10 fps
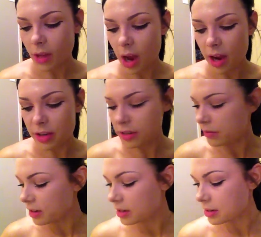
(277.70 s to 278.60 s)
I use
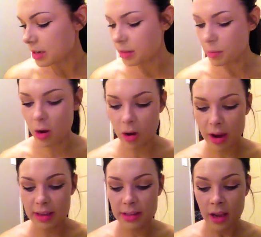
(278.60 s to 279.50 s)
it underneath my
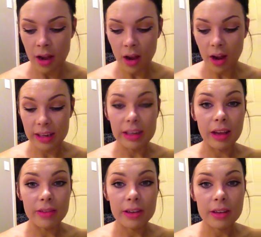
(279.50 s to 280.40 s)
eyes. I
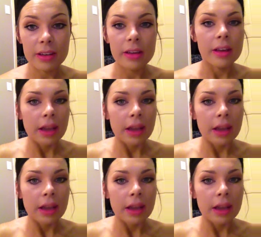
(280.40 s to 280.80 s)
love it.